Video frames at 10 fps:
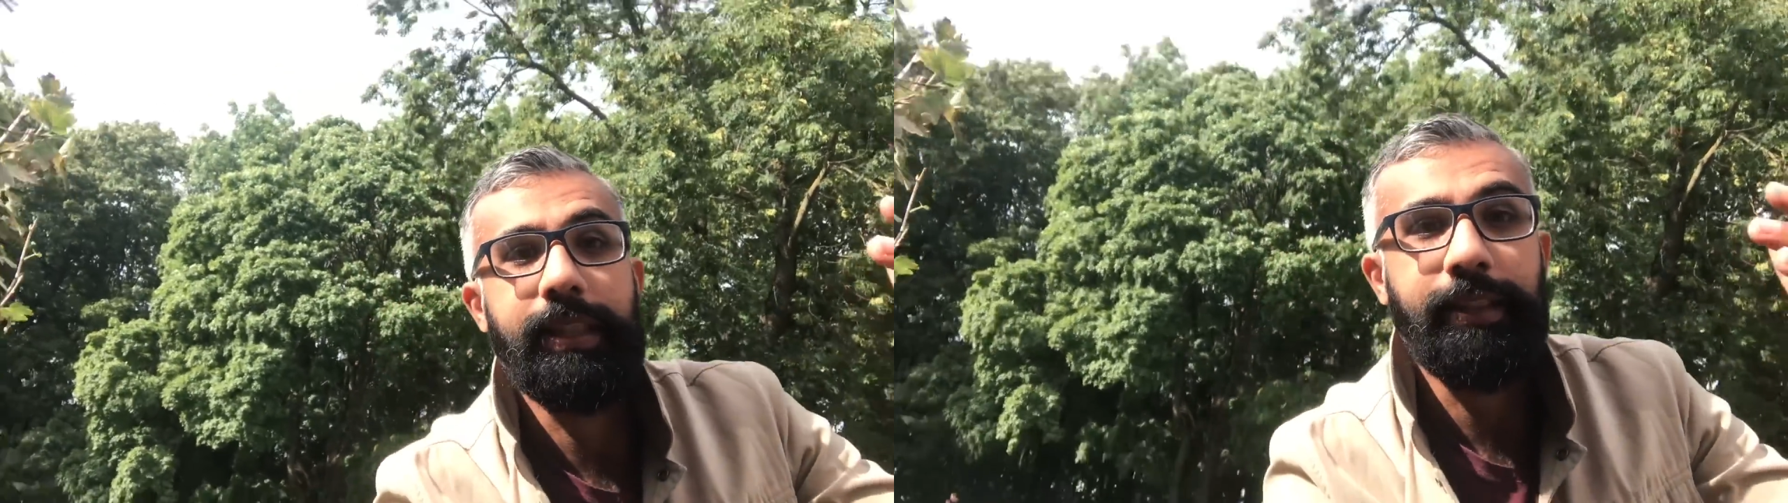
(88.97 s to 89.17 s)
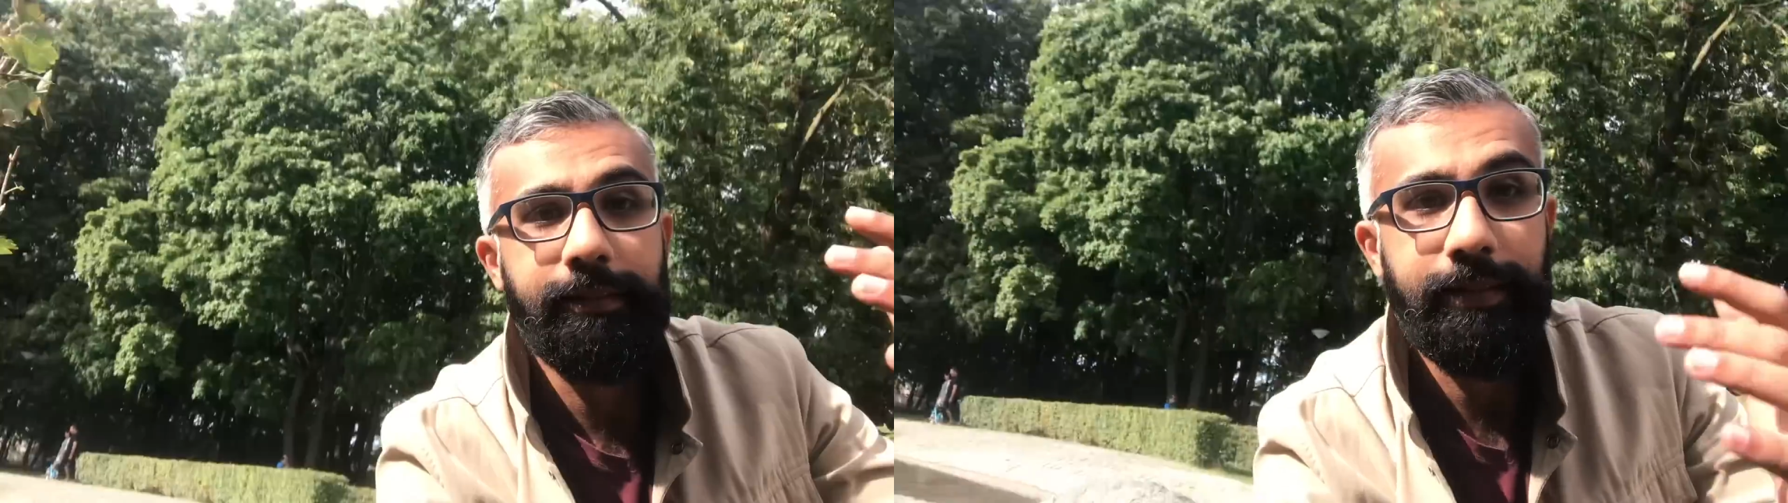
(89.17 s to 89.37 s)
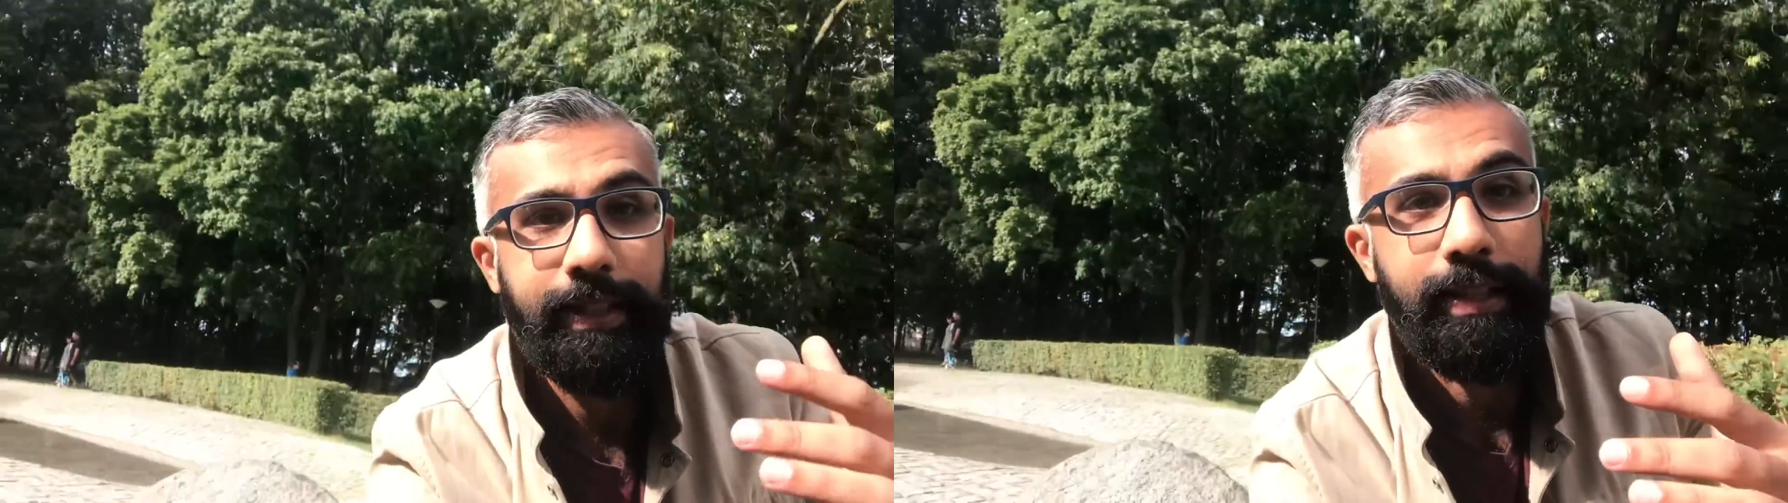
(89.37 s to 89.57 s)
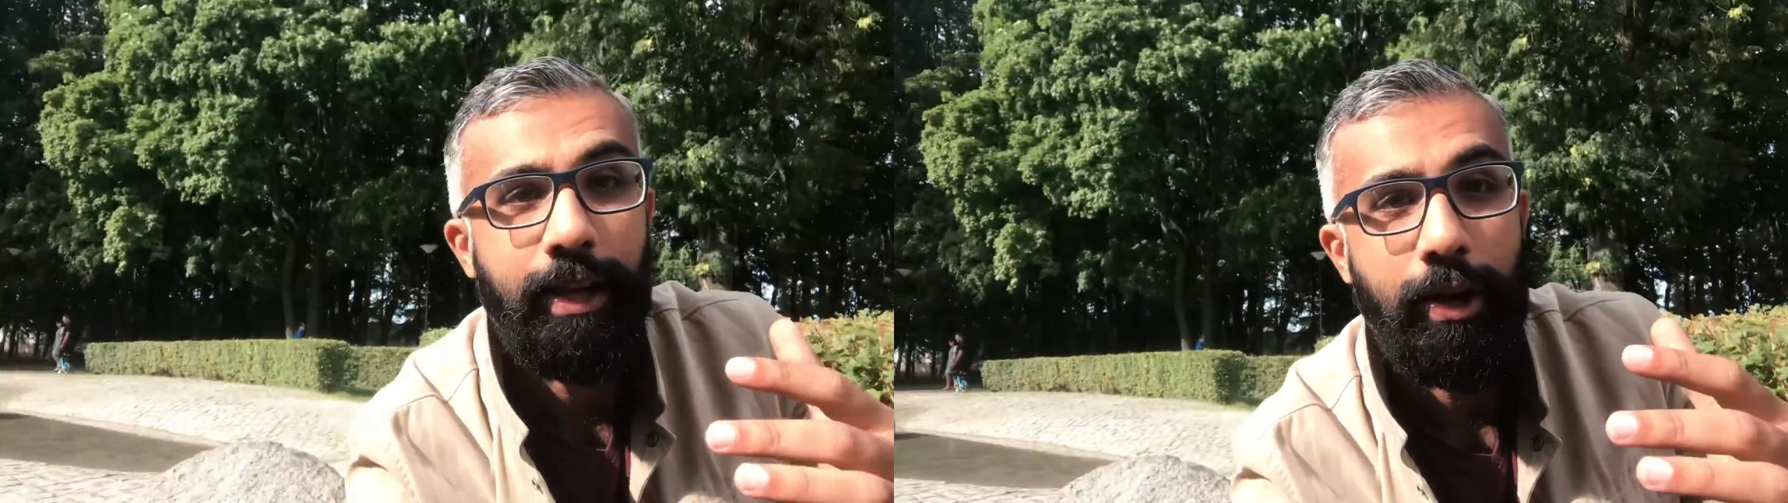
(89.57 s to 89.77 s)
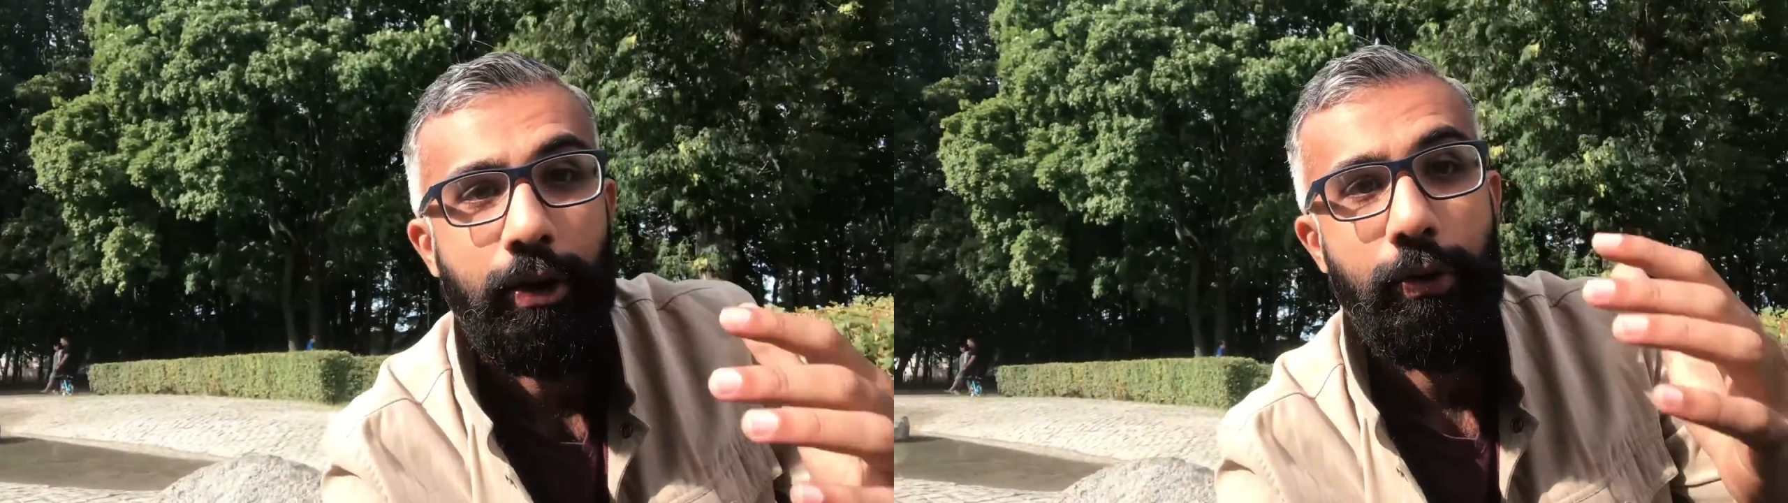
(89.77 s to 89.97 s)
lifted
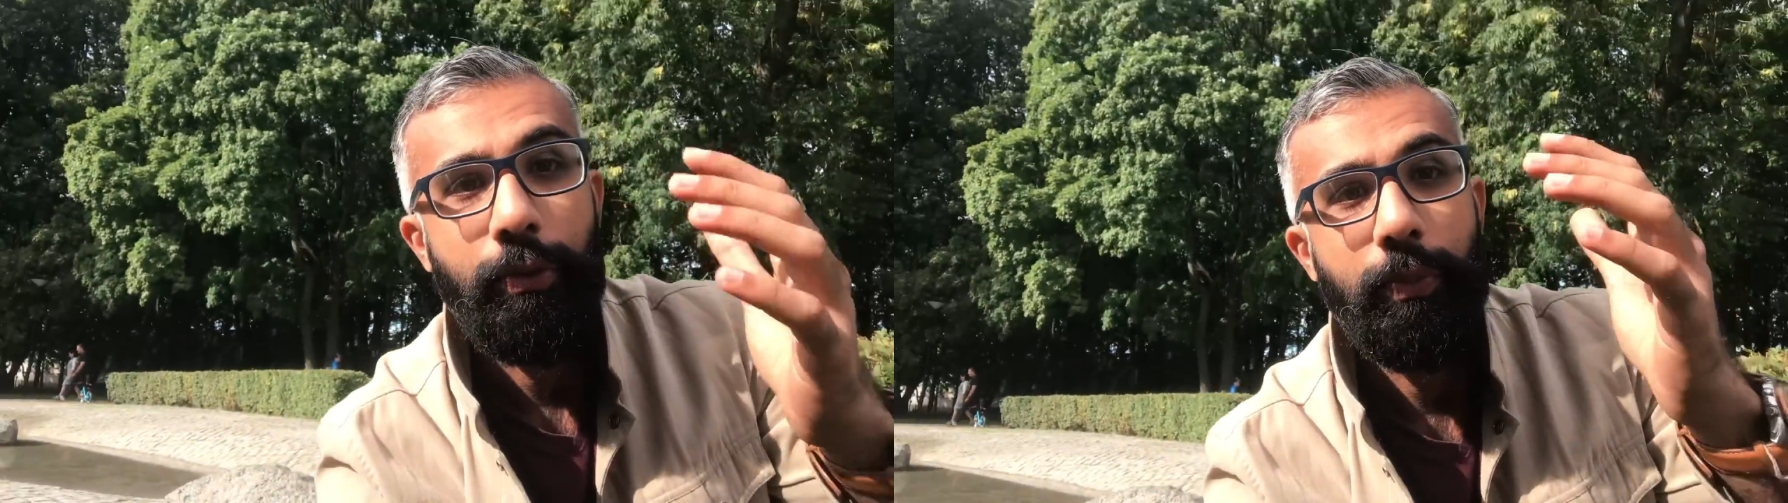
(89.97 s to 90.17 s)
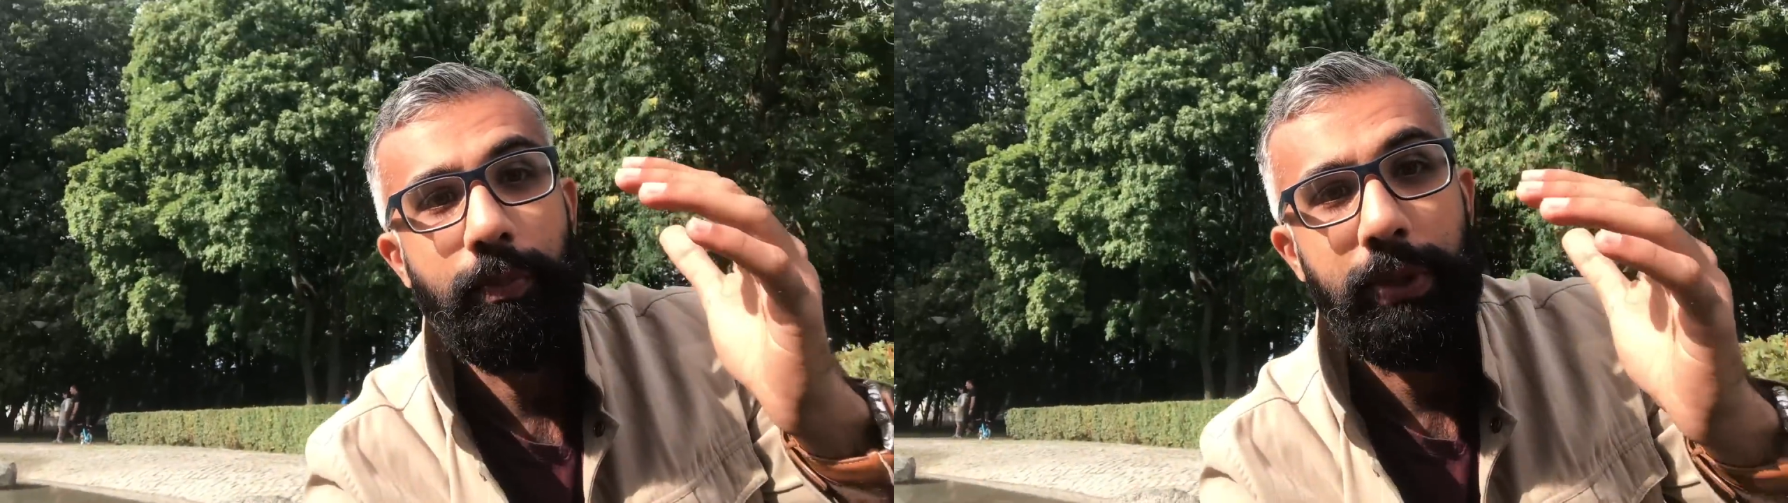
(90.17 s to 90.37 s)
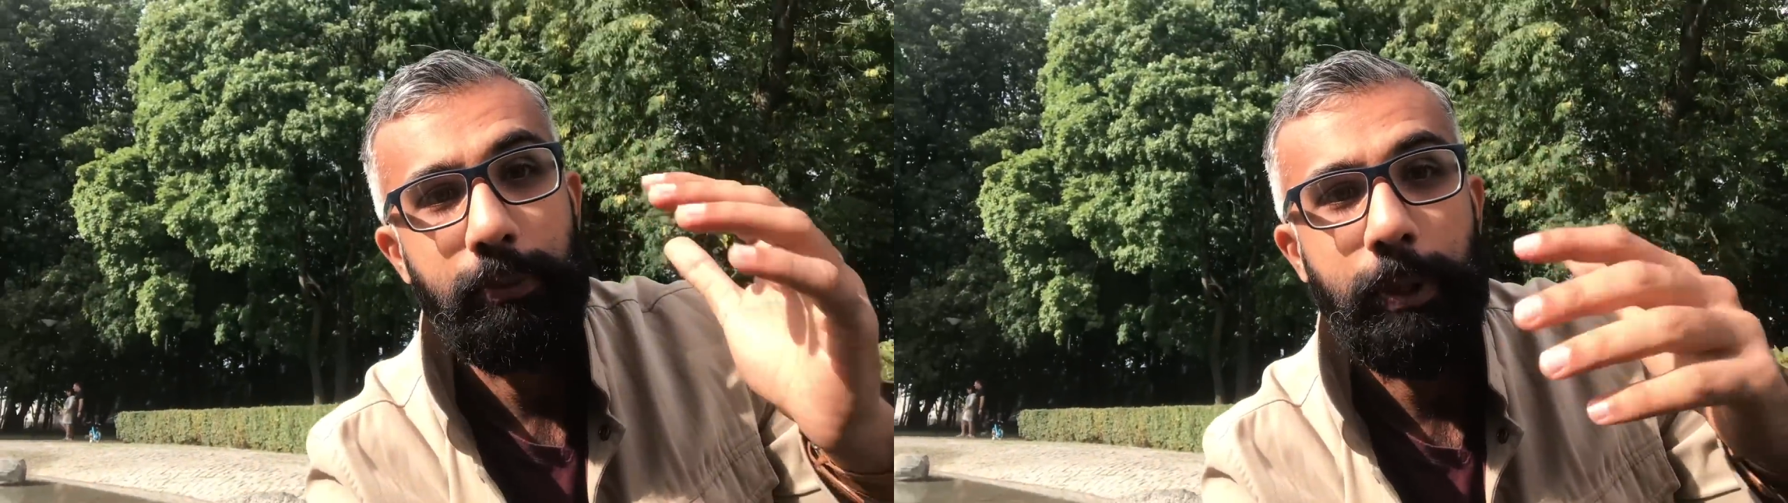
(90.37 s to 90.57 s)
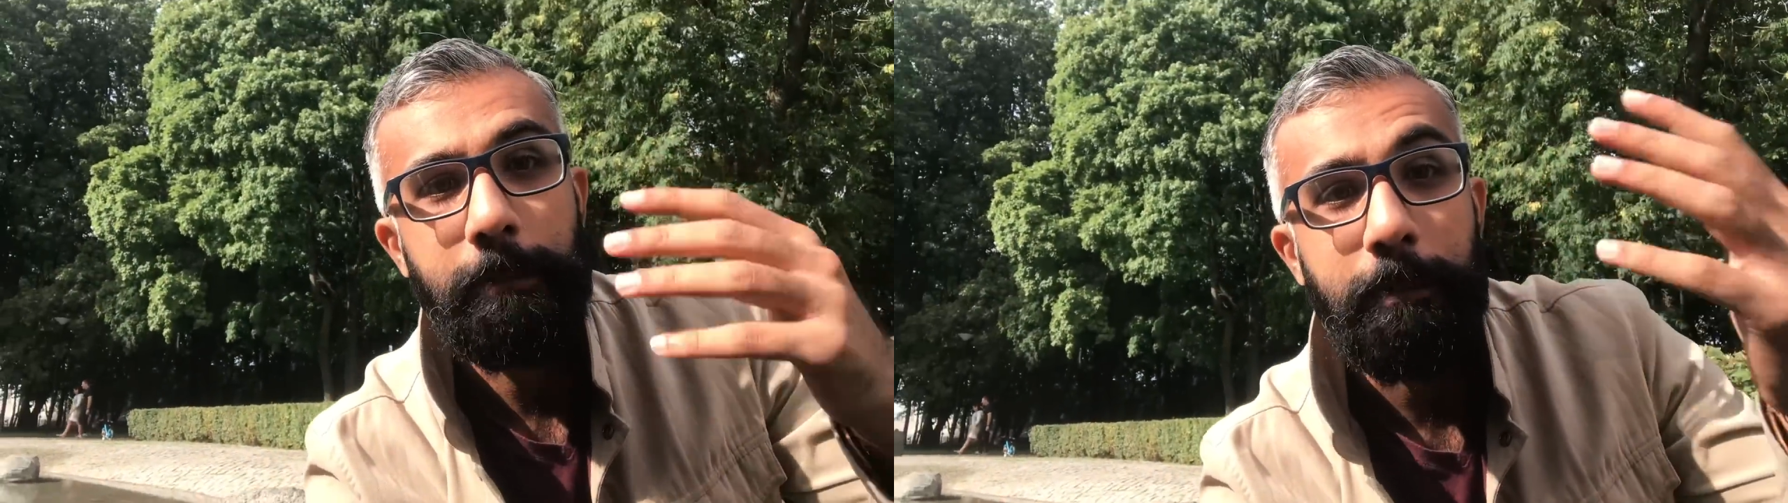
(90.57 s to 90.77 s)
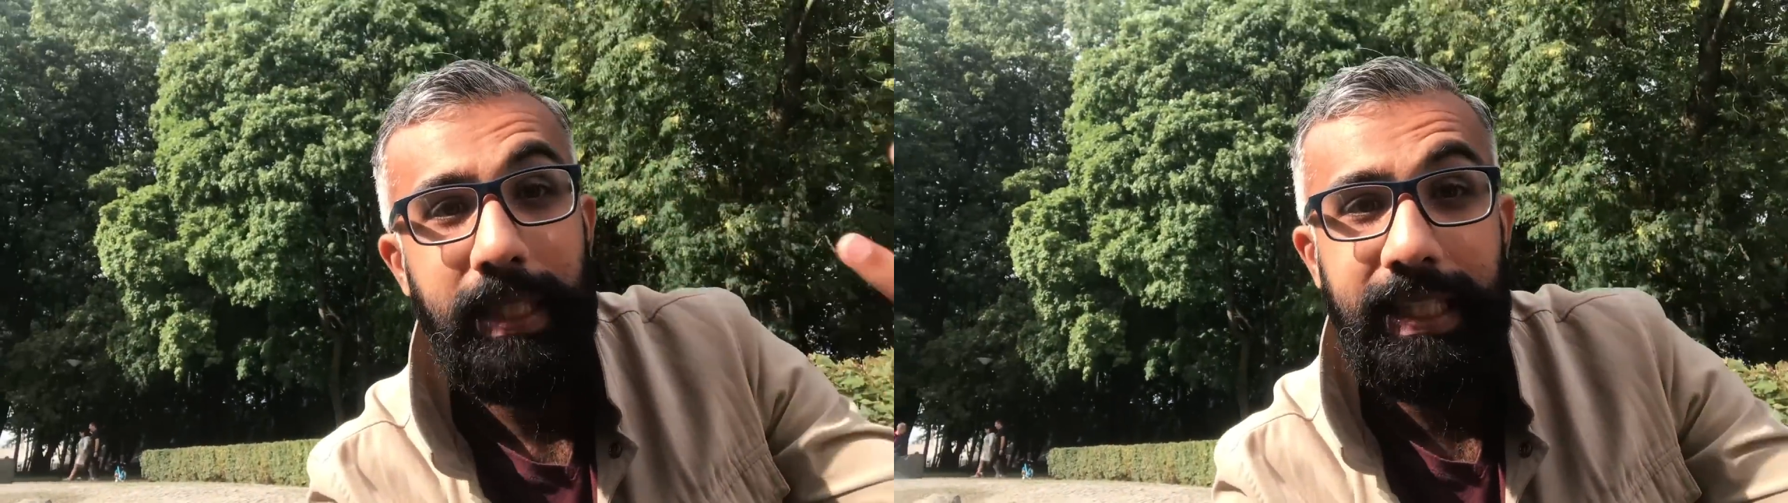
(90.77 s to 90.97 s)

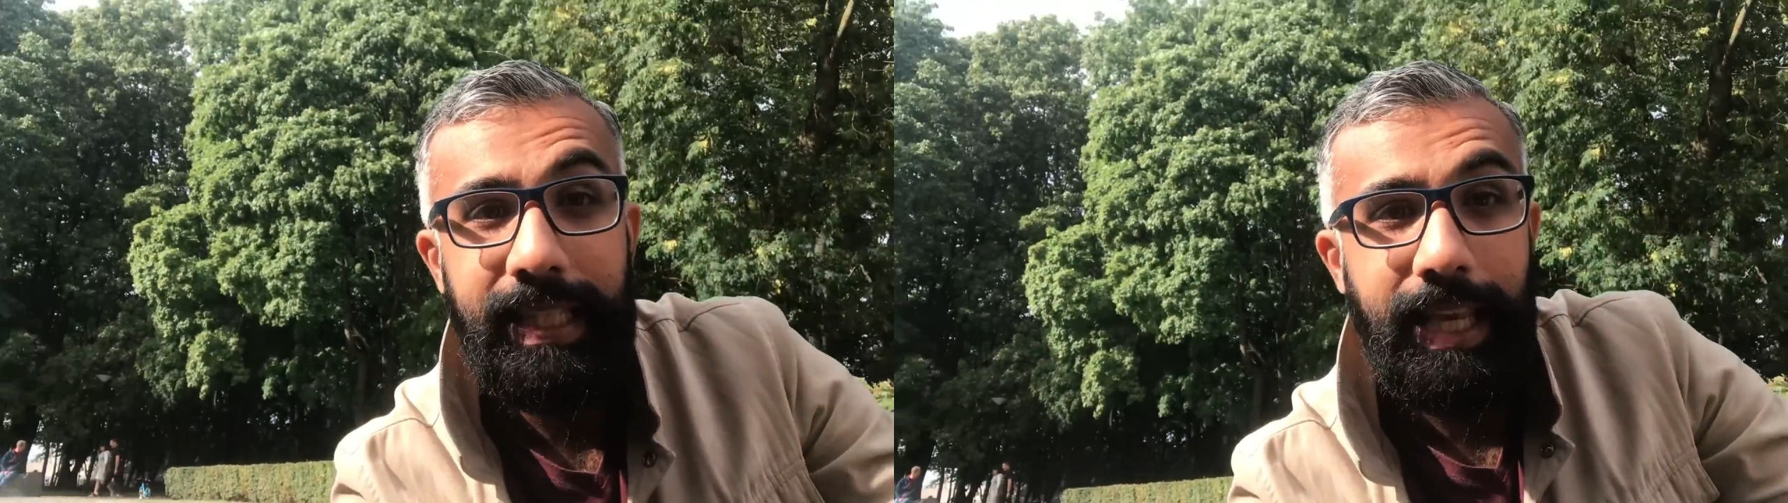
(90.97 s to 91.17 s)
between me